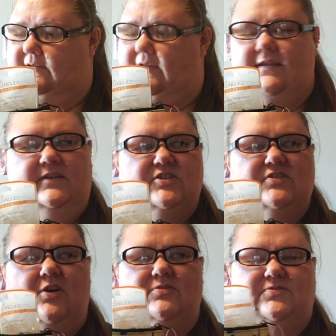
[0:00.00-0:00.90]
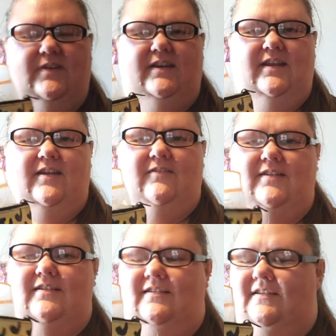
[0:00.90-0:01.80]
I think just hauls right now.
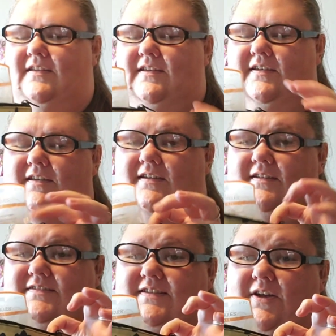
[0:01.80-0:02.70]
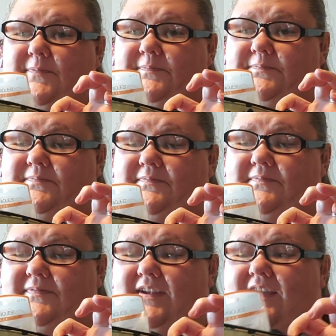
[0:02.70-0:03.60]
So
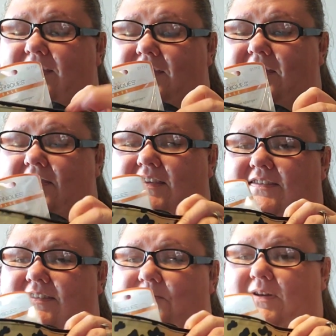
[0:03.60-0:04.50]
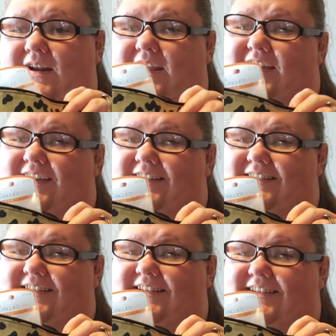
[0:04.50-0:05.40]
this is what I got.
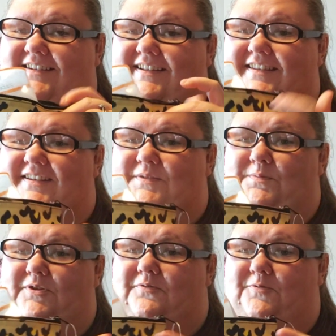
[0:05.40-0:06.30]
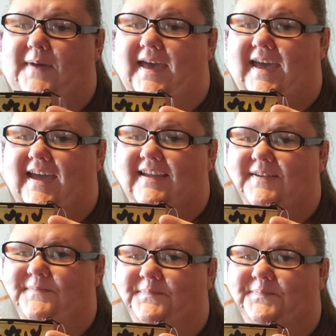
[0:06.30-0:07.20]
Got this beautiful bag.
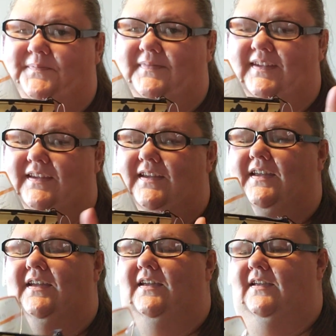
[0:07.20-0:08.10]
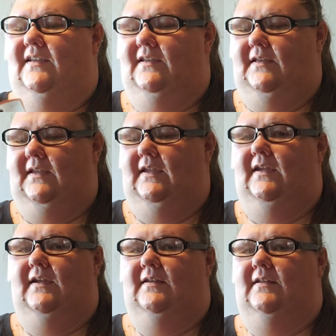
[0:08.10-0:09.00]

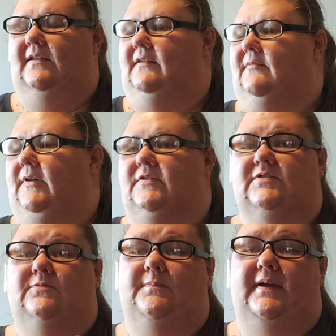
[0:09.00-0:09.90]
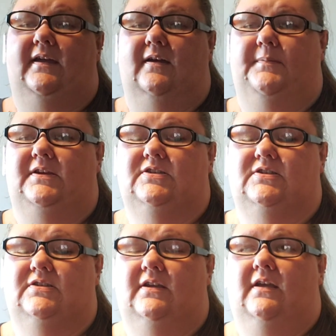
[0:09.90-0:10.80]
And we also went by
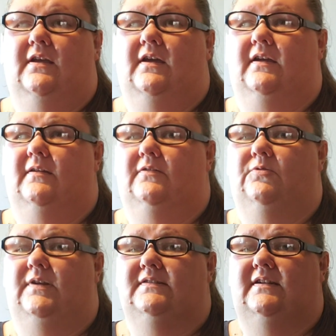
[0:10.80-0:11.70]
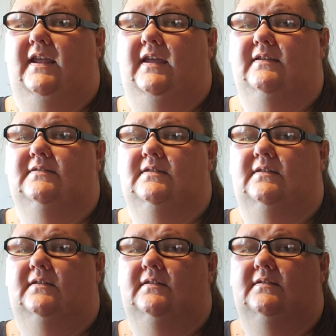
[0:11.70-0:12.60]
Amish. I got two dozen eggs,
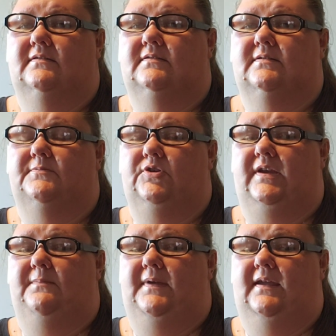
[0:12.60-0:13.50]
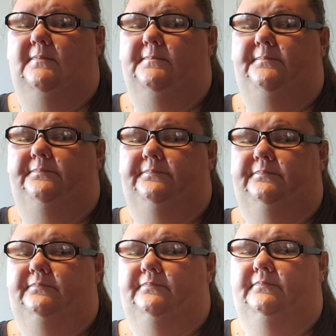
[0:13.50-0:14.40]
some turkey meat,
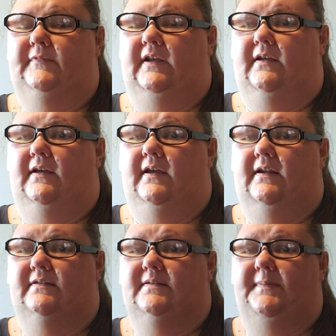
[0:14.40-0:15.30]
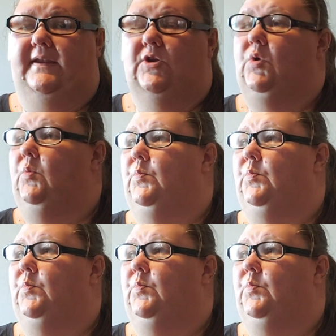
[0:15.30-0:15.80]
and a tomato.